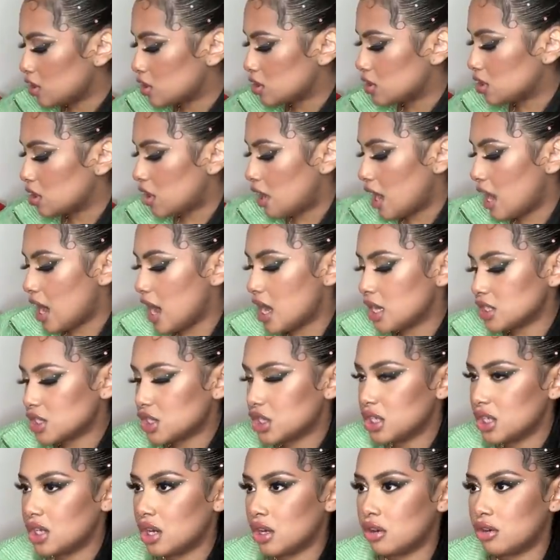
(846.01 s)
So I
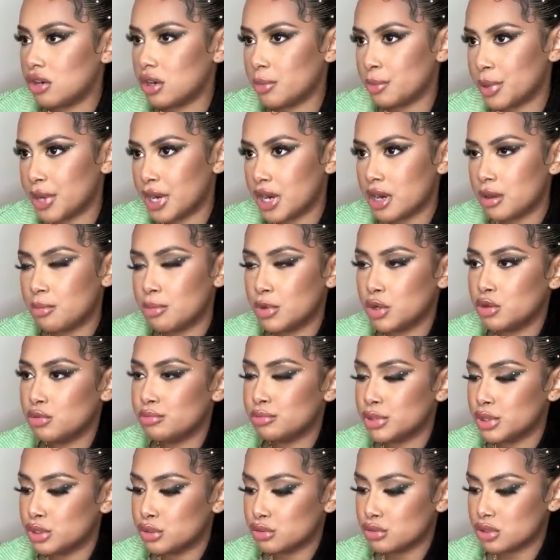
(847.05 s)
actually own a pair of moon
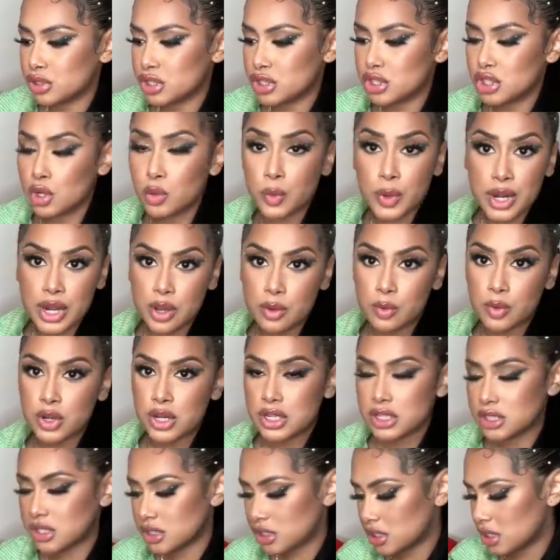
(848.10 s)
boots, the red
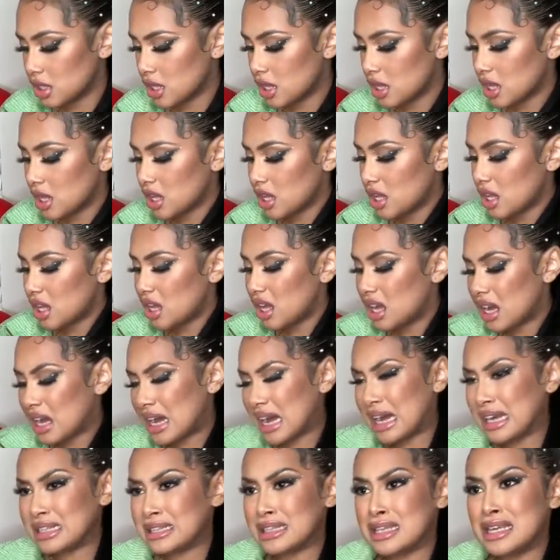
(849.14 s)
ones.
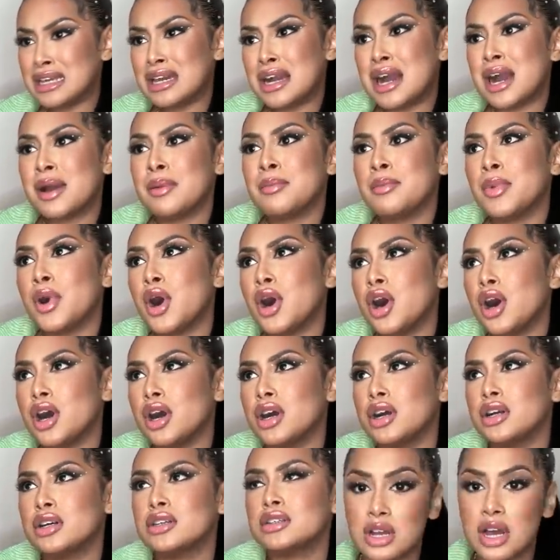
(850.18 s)
I think I
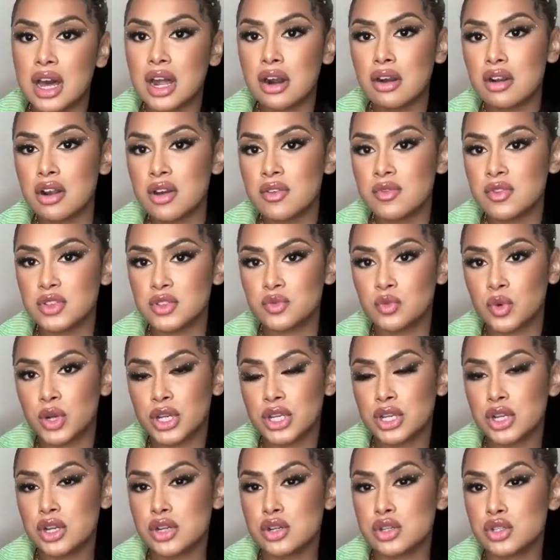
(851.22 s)
bought, I don't know if it's
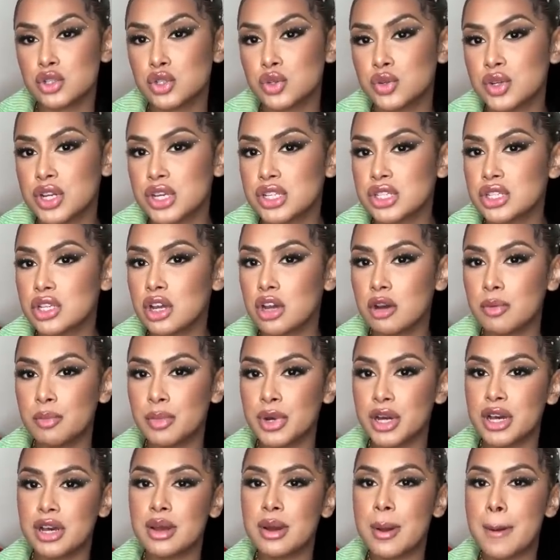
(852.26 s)
1 year or 2 years ago,
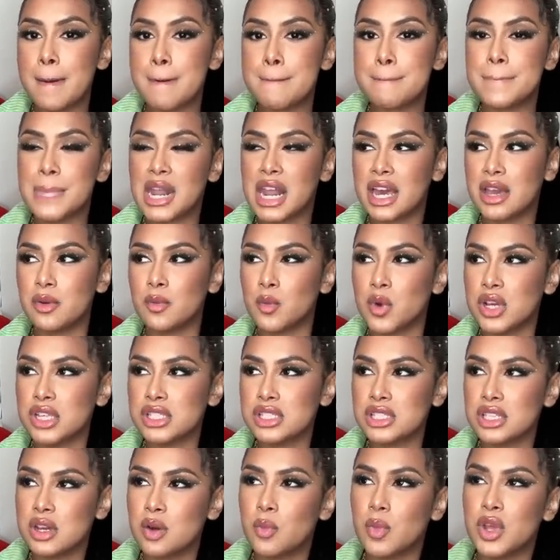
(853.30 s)
but like
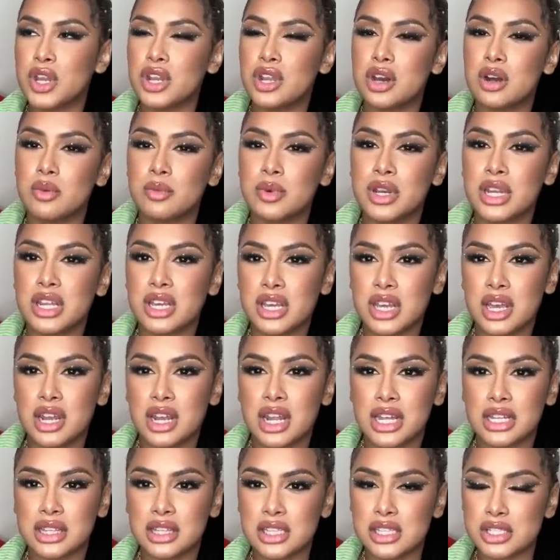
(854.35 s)
Winston, we don't really get
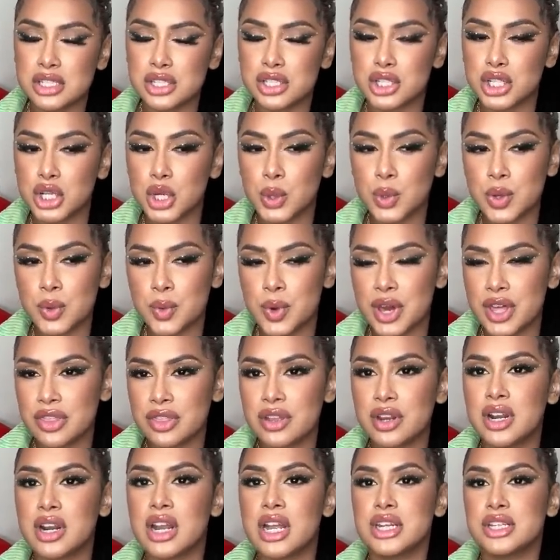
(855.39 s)
like this snowy
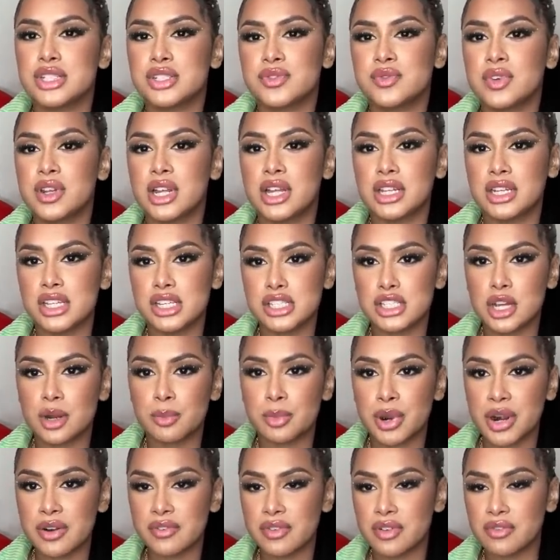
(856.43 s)
weather, and I just feel like these are
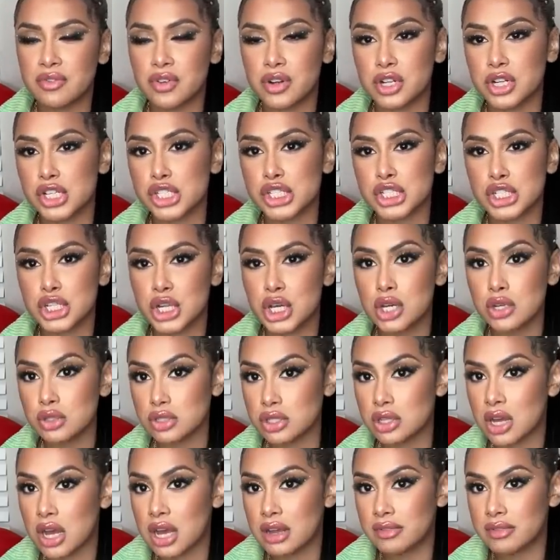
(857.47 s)
perfect for the snow,
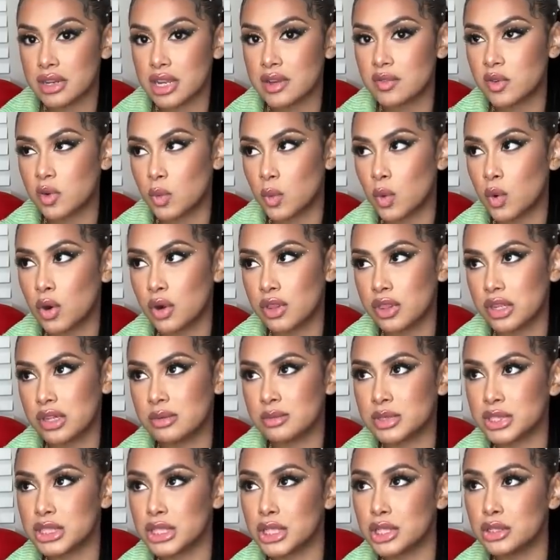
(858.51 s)
so I've never wore
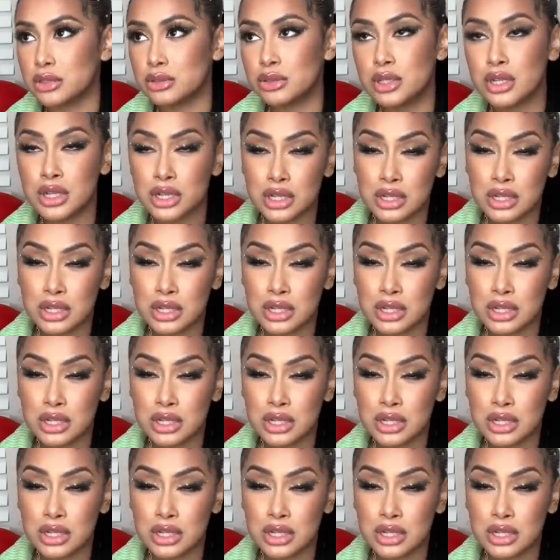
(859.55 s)
them. So